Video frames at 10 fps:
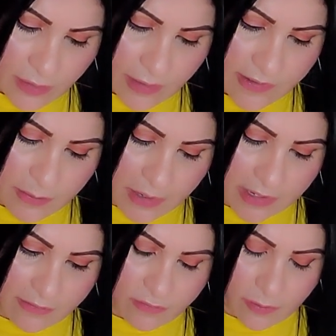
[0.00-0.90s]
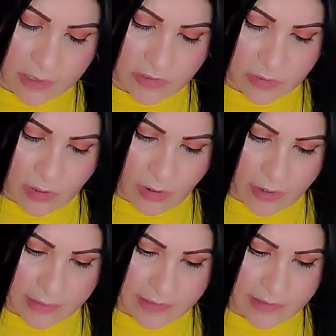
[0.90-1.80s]
Is it my information
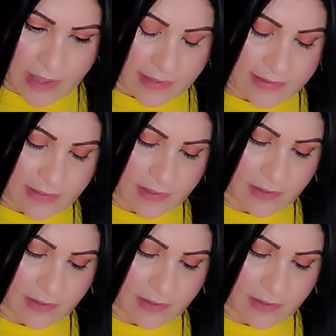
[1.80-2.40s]
card? Yes.